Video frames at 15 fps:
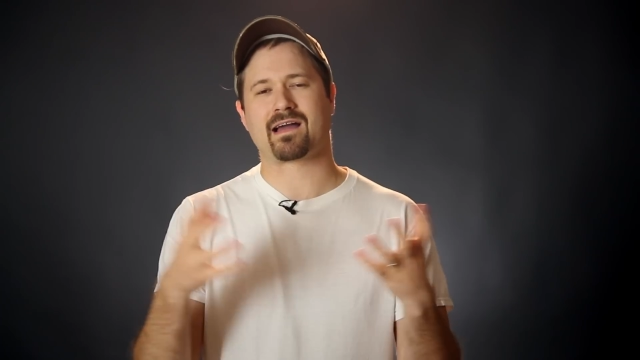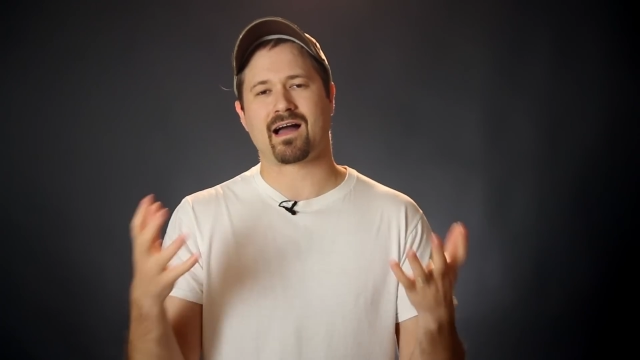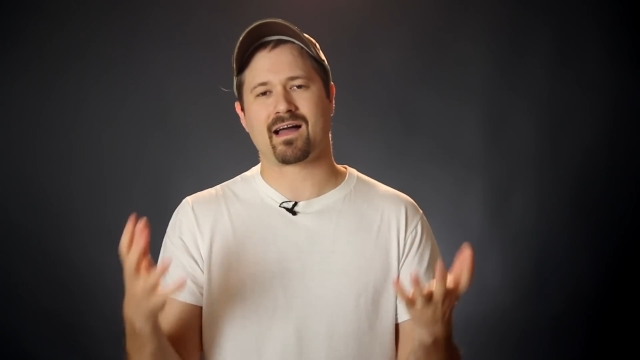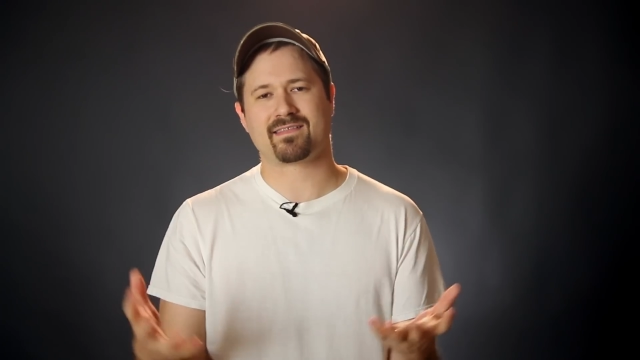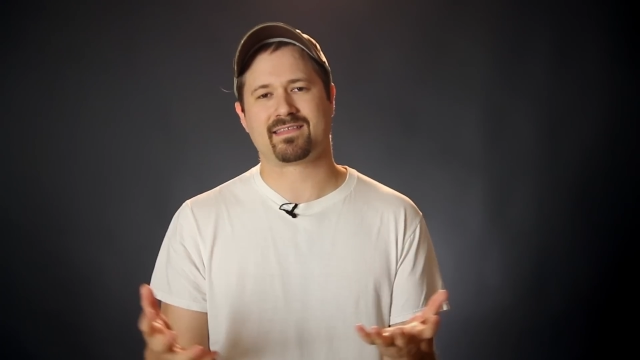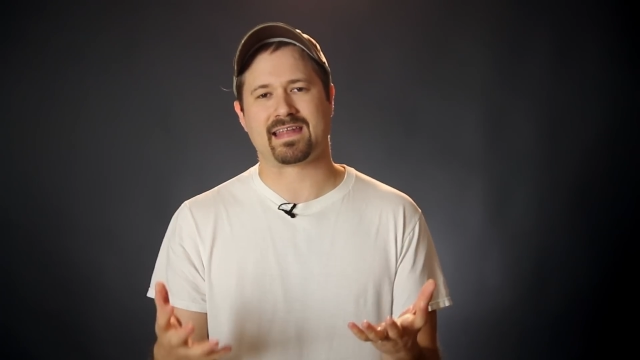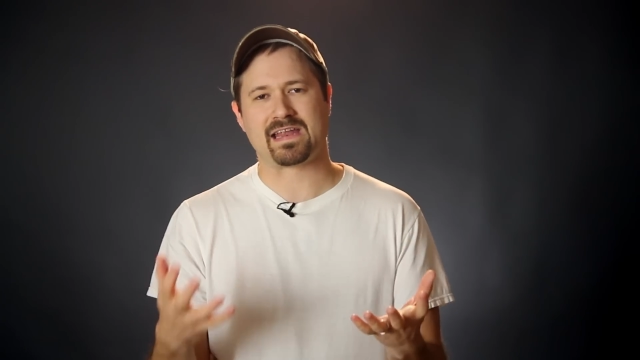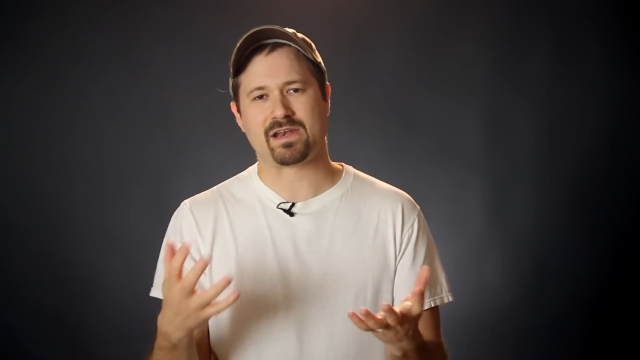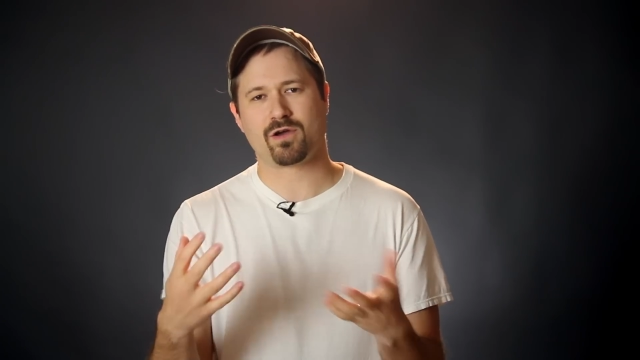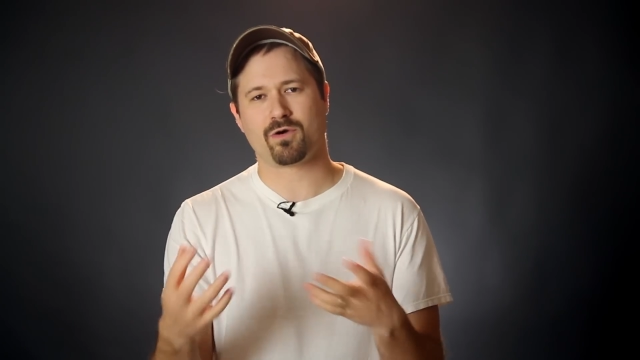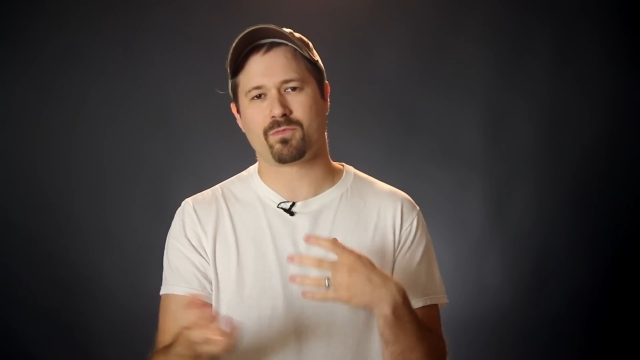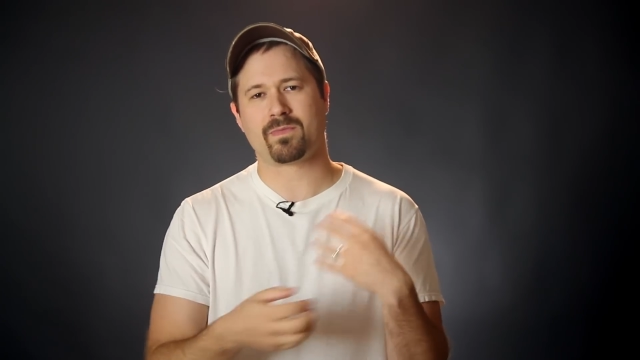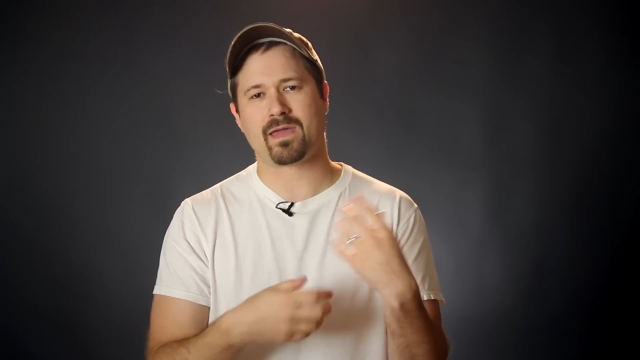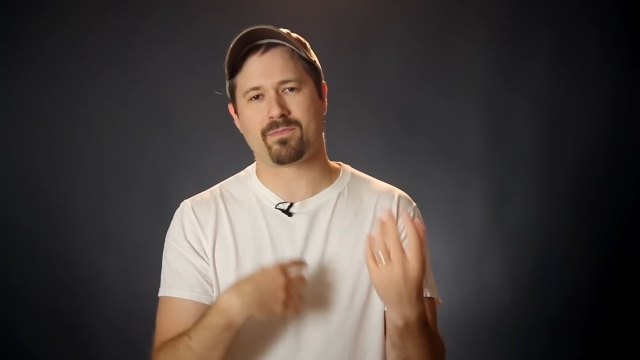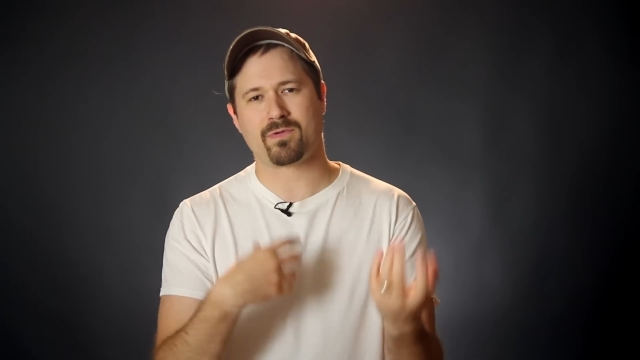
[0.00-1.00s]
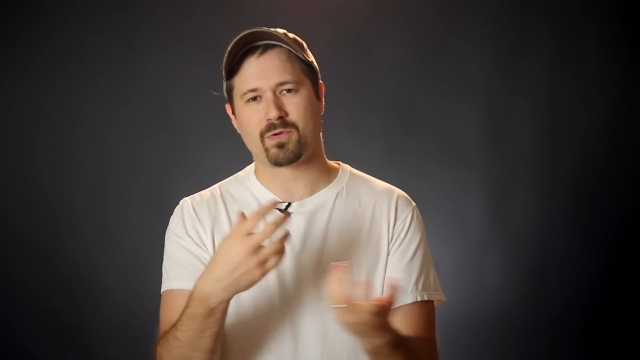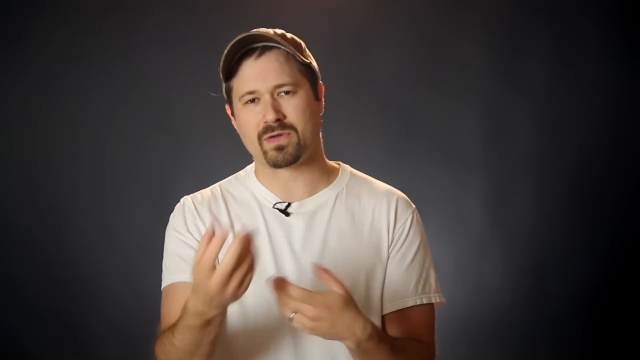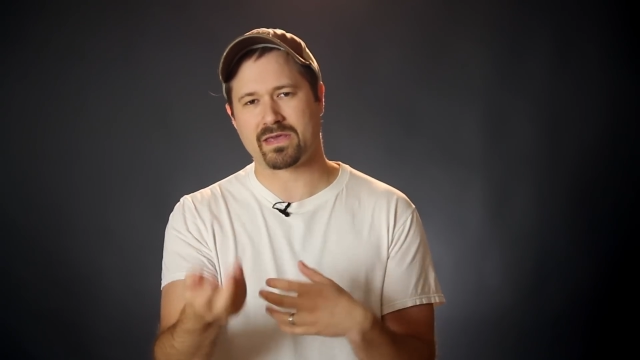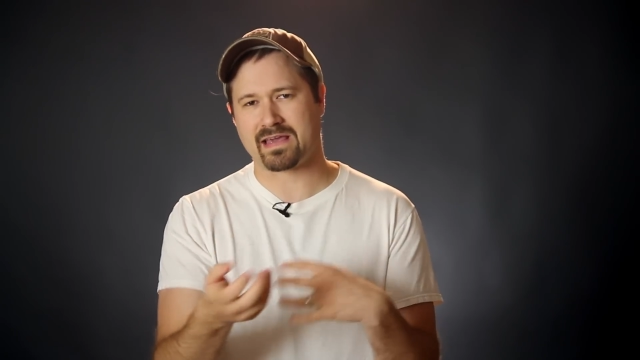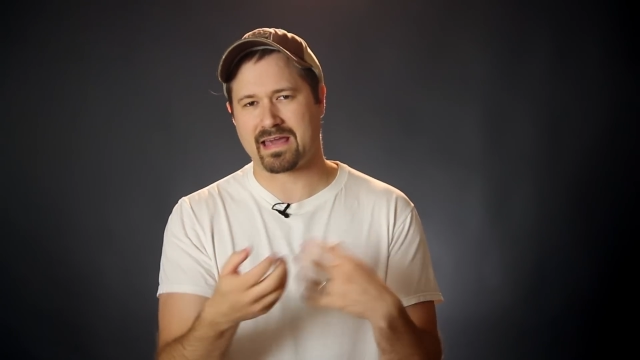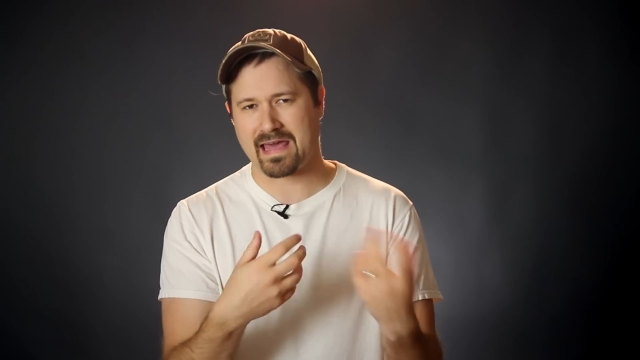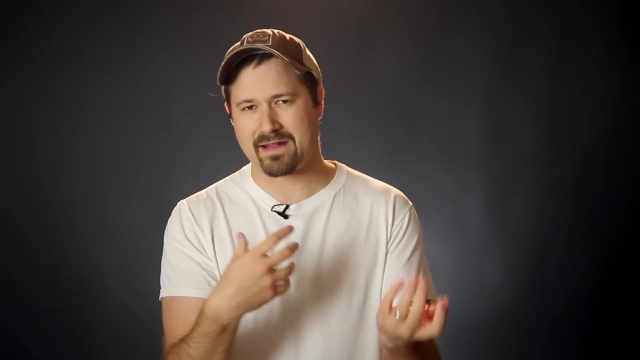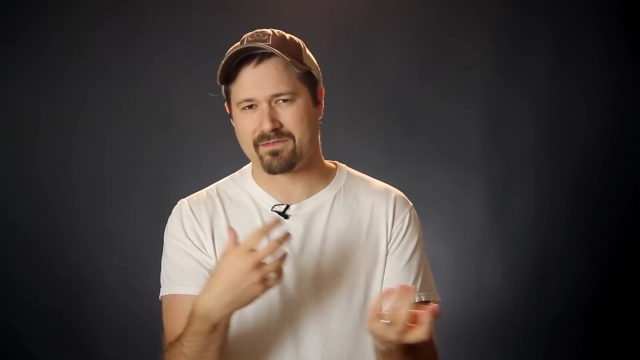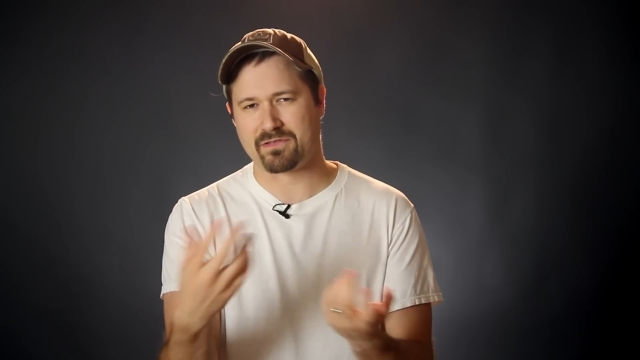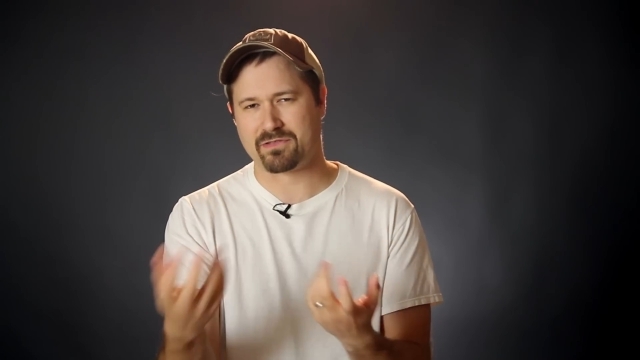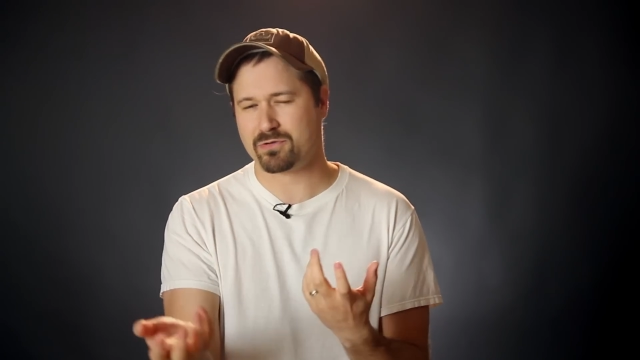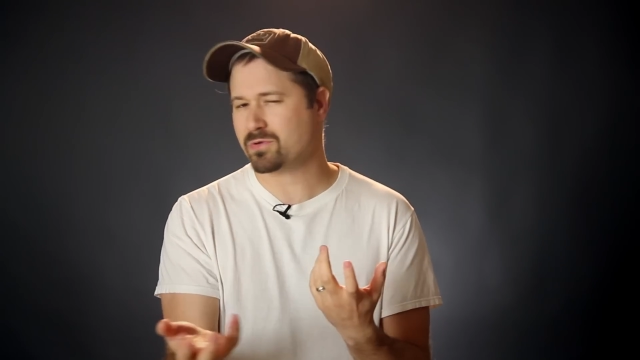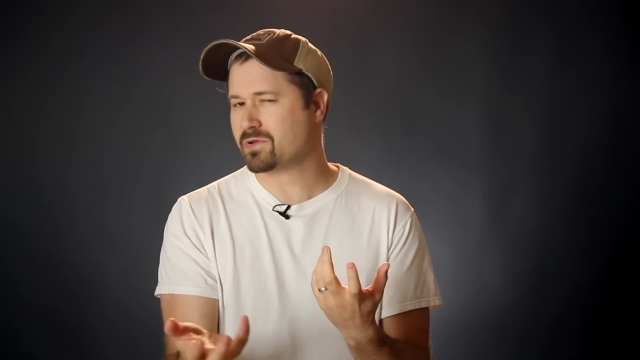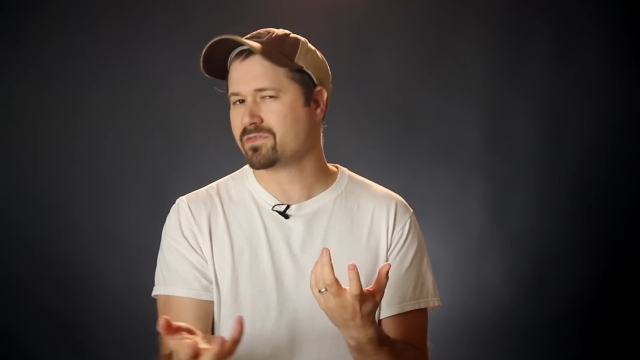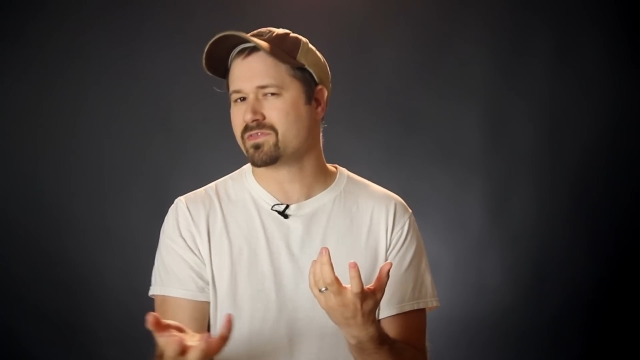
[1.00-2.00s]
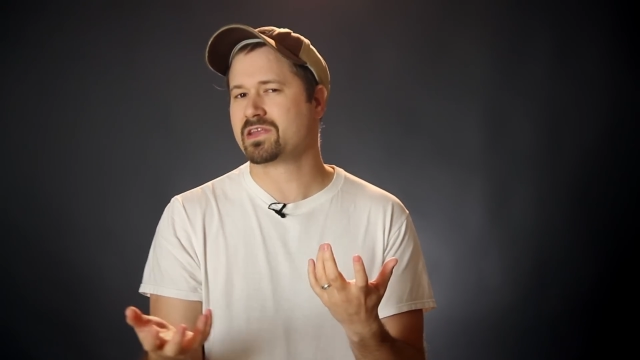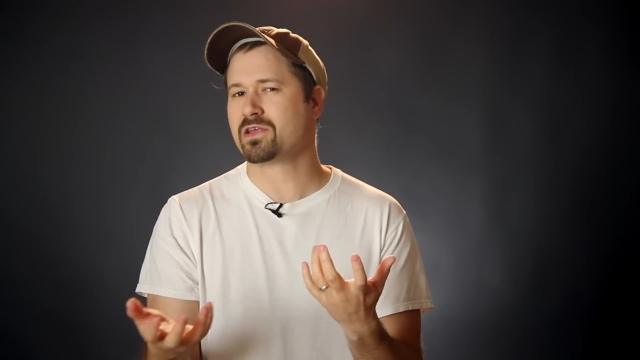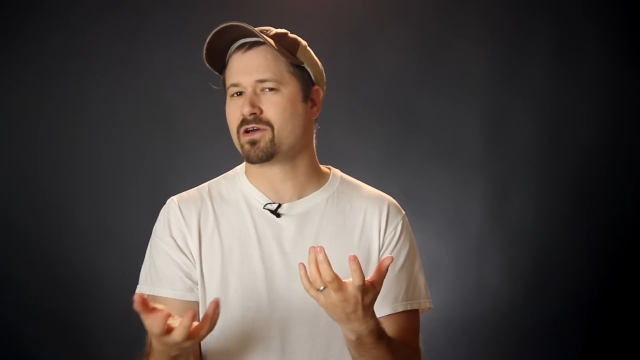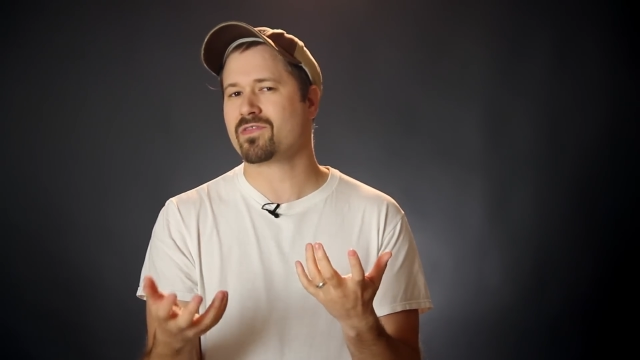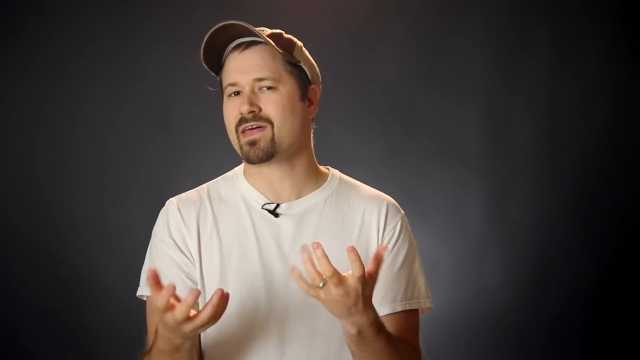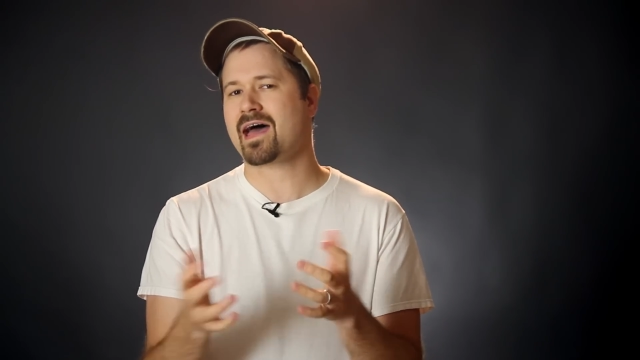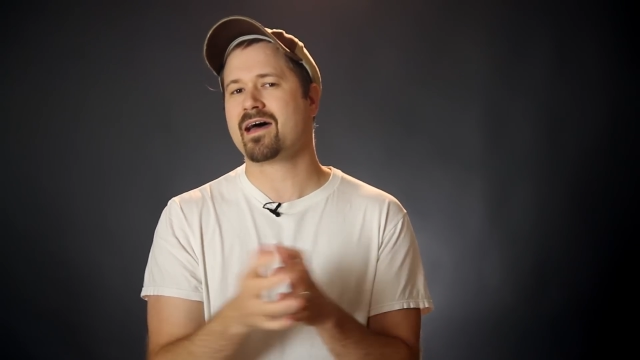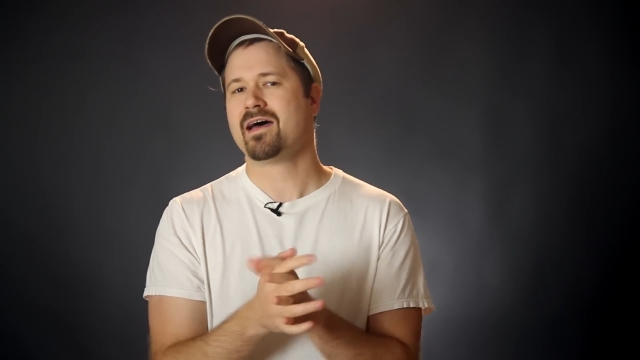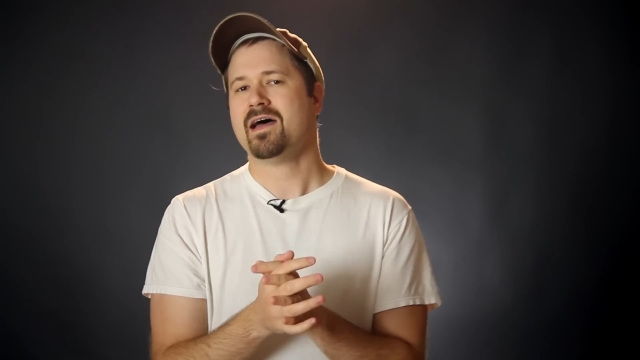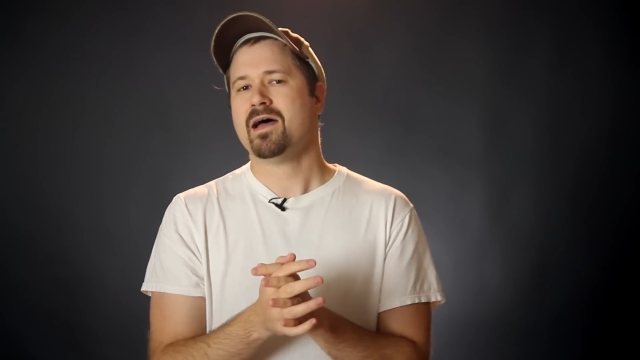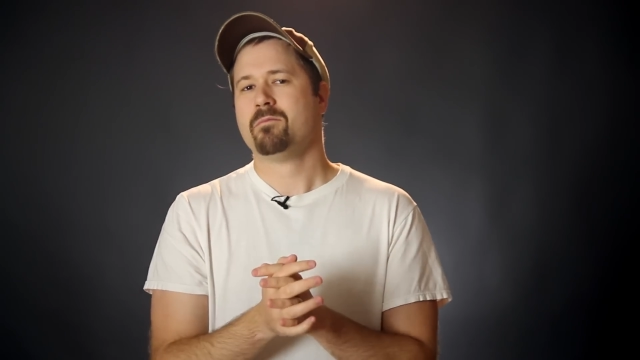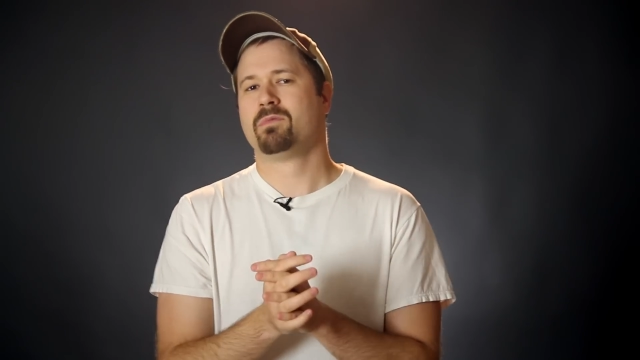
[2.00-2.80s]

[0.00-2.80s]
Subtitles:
content, I know maybe we kind of intuitively know that,